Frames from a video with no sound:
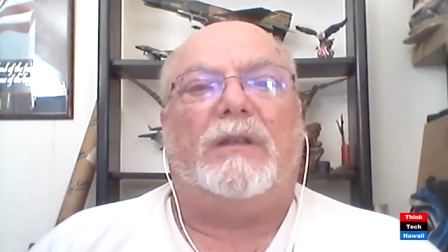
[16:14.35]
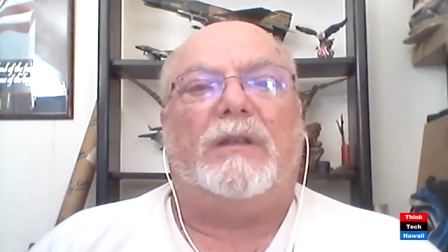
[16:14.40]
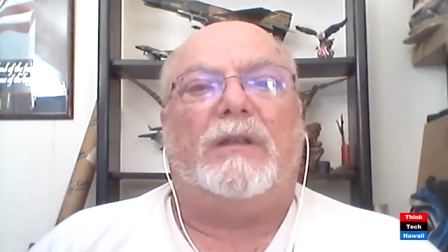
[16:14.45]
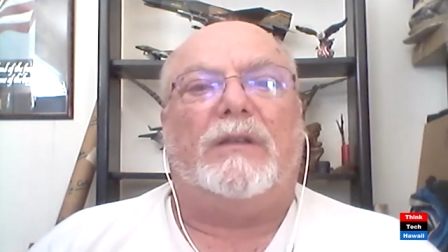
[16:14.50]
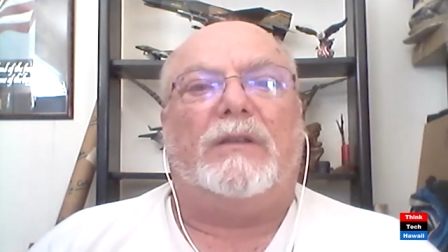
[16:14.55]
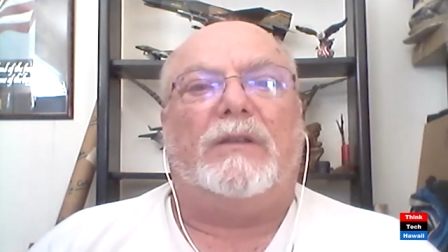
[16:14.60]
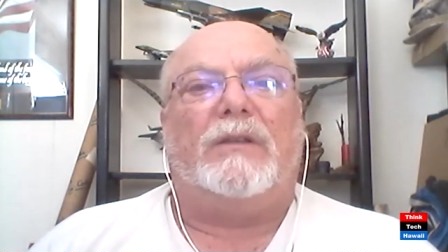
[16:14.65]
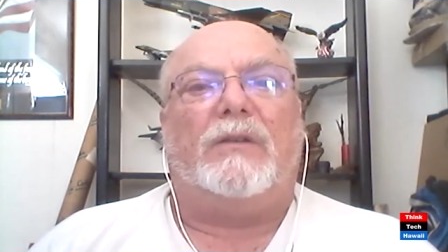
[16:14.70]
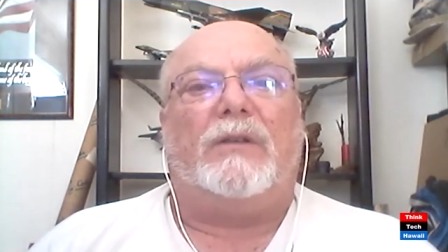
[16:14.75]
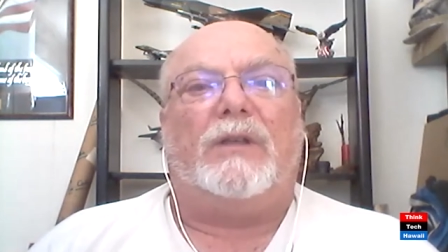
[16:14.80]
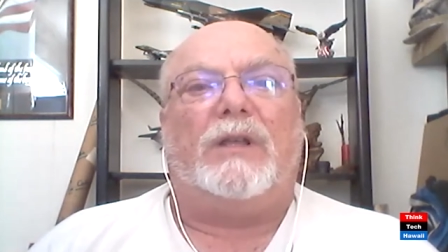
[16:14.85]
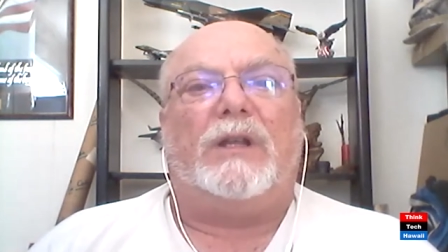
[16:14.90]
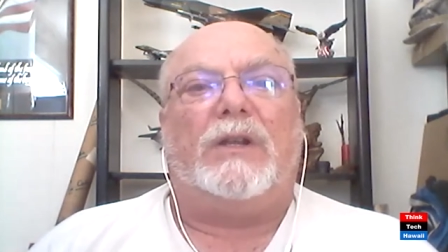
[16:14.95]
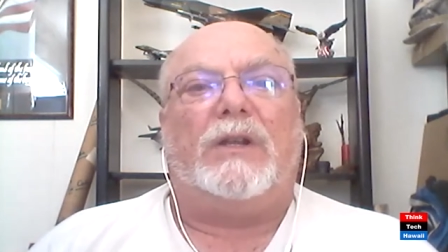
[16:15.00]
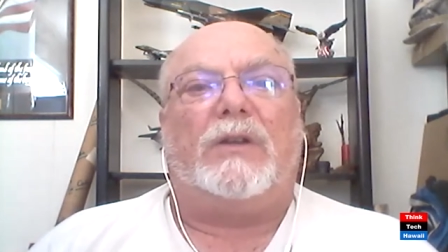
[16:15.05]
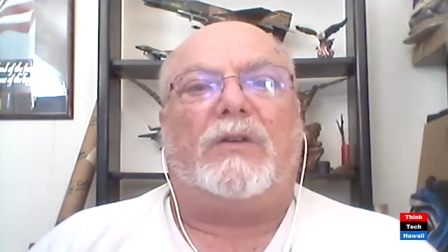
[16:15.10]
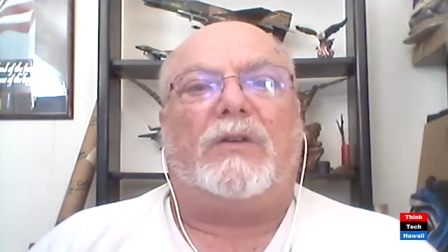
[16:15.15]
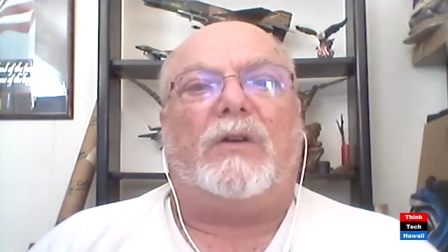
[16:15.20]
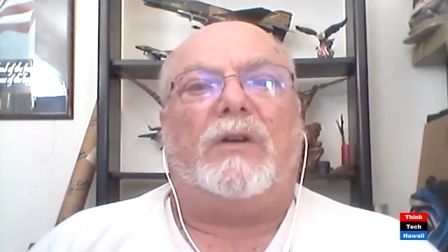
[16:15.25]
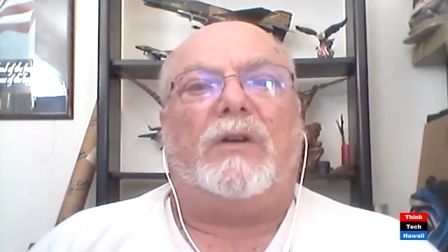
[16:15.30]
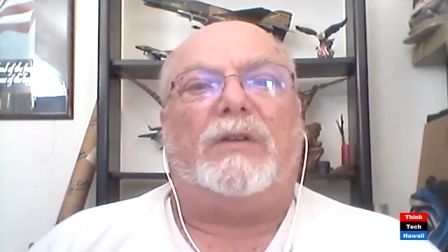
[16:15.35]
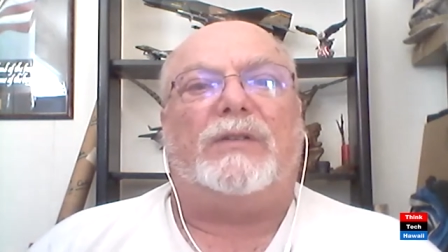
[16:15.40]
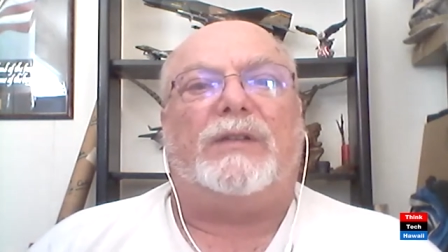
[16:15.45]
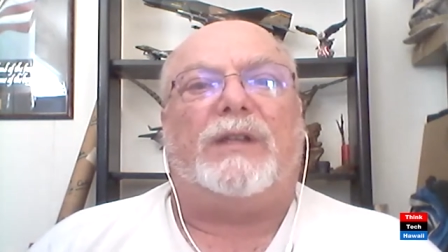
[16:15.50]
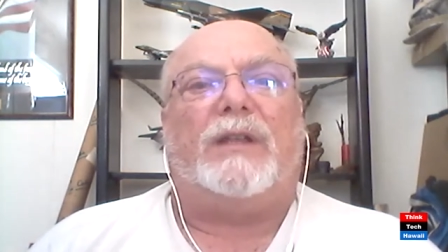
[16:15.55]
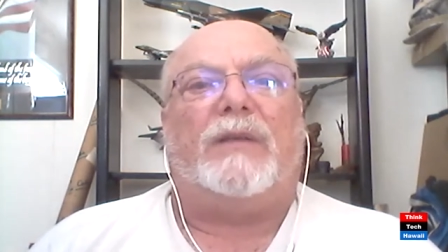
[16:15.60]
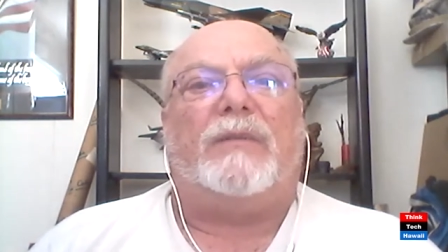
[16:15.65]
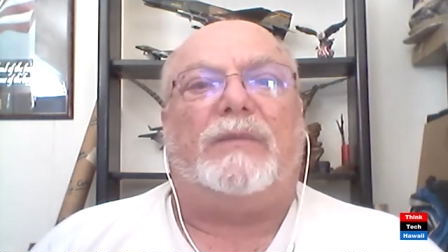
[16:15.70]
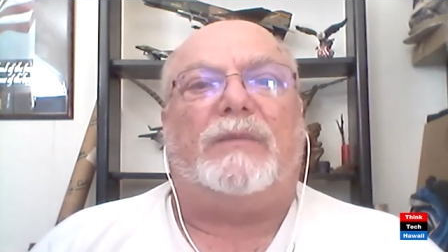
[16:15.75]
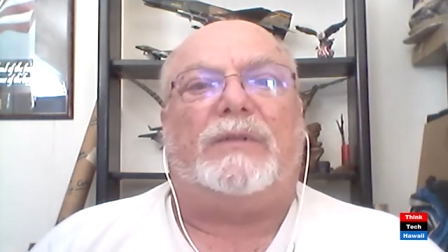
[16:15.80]
you can encourage
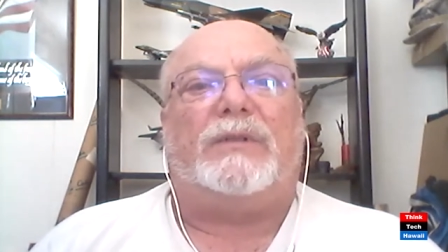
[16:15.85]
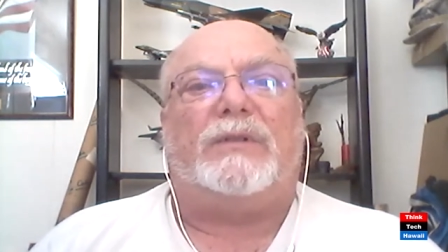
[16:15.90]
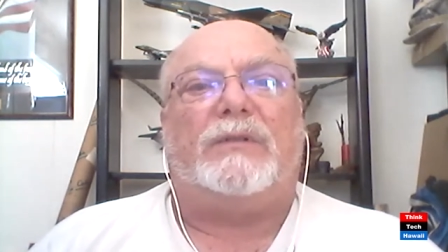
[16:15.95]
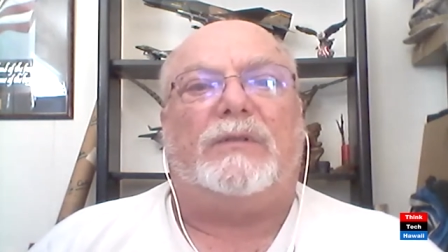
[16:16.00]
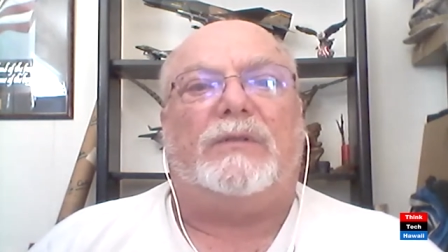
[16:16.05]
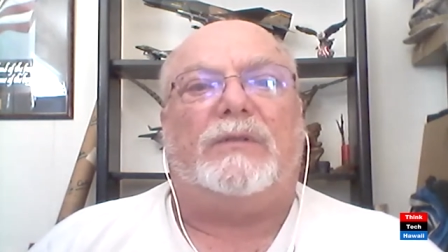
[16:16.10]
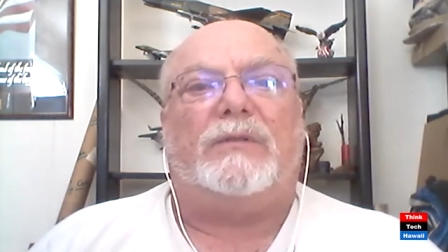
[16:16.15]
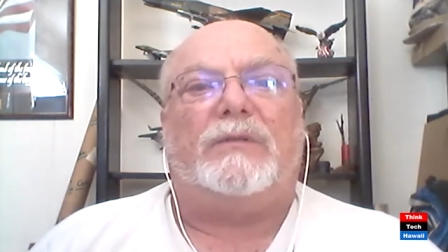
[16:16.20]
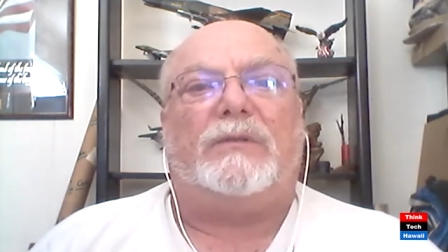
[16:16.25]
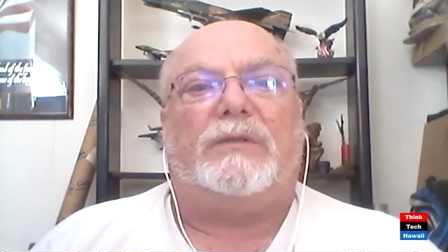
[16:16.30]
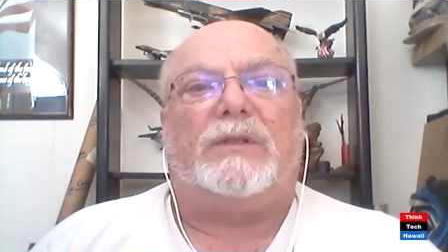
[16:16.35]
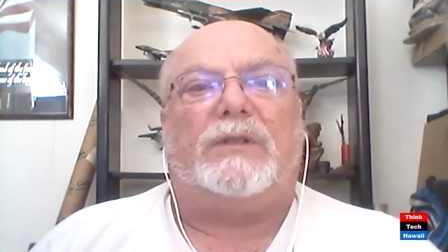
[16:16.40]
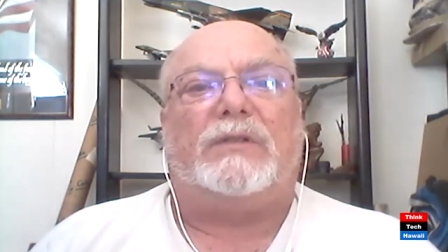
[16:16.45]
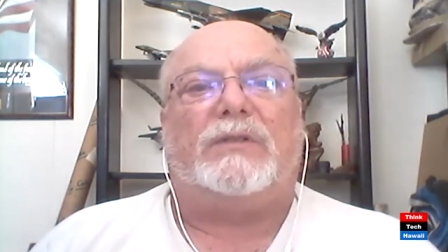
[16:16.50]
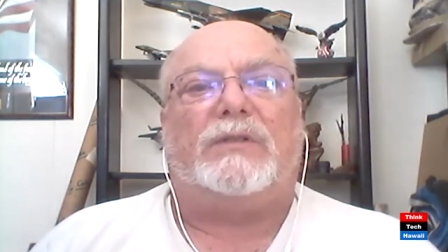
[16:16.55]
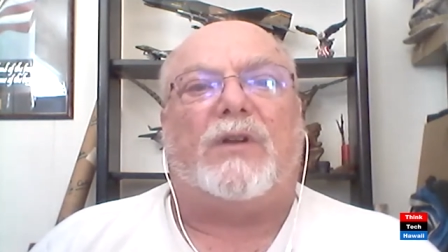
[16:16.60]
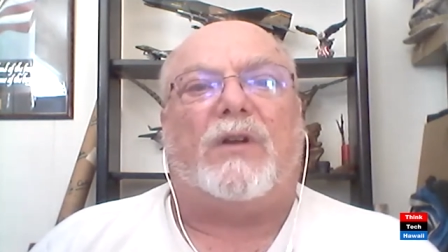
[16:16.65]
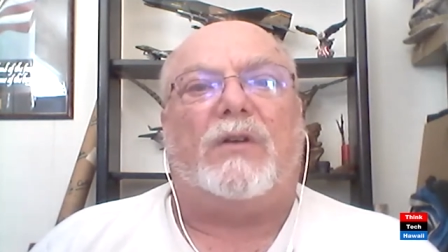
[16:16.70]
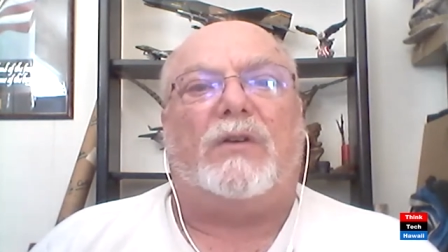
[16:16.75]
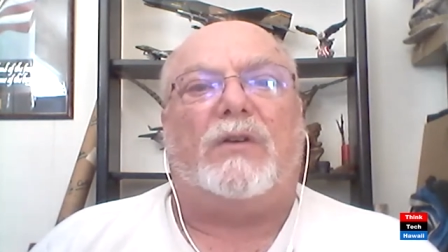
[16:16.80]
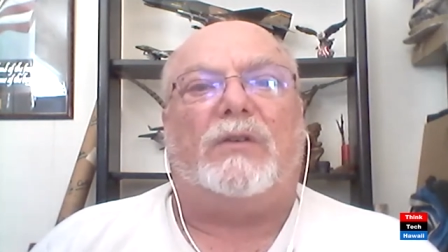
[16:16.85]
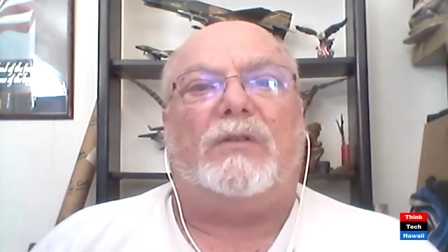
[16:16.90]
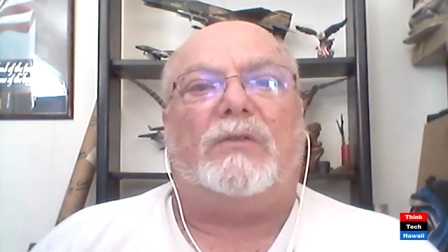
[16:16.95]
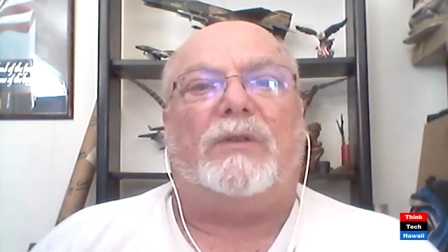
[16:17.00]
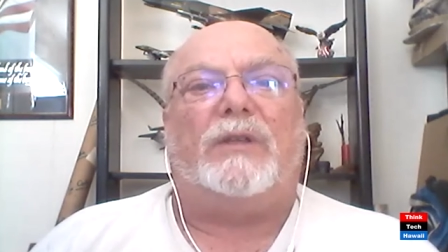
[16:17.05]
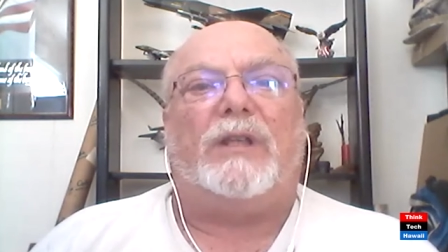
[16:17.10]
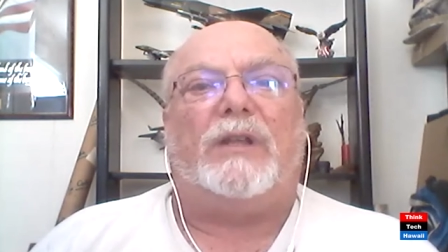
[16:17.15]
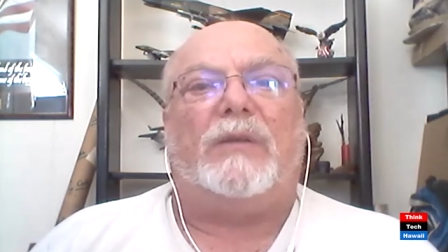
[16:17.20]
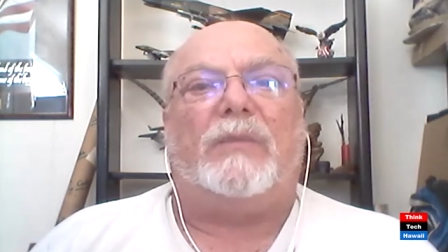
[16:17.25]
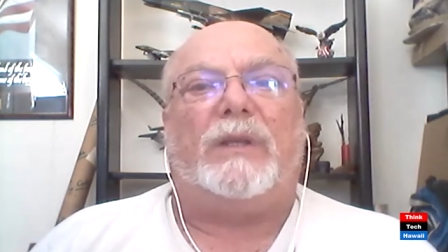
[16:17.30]
them to start doing it,